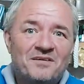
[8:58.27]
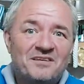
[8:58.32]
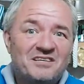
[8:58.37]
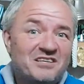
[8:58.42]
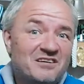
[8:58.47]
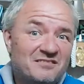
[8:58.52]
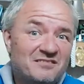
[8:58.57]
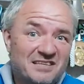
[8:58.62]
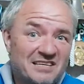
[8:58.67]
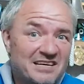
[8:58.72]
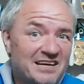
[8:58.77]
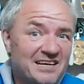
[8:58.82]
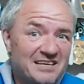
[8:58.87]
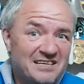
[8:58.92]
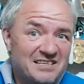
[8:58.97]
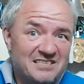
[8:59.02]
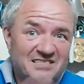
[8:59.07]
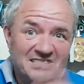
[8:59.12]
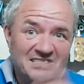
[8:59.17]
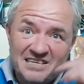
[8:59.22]
You know,
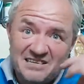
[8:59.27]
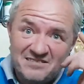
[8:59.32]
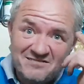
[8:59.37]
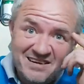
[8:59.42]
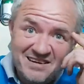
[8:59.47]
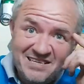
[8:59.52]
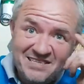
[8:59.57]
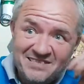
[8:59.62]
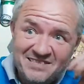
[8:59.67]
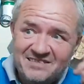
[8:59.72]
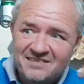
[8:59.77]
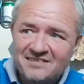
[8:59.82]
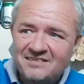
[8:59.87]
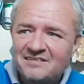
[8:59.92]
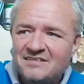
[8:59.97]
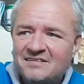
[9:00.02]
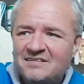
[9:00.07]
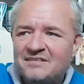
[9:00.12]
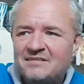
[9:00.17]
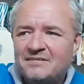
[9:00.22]
it's ingrained.
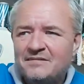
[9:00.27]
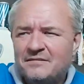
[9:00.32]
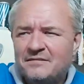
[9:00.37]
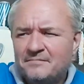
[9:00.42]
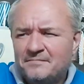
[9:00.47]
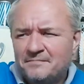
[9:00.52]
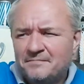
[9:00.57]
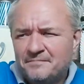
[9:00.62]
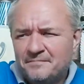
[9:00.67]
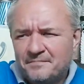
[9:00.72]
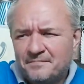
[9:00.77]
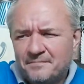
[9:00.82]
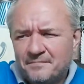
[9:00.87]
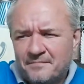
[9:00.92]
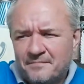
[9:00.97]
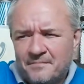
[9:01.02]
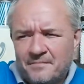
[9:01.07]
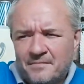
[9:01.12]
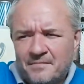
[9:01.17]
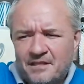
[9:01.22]

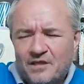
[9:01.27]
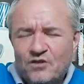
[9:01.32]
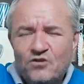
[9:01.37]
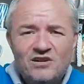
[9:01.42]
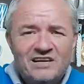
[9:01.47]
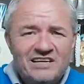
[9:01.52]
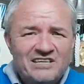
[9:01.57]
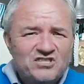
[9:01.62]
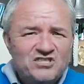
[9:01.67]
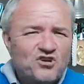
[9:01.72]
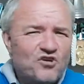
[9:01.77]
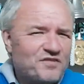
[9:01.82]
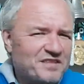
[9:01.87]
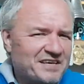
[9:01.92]
Luckily, it's not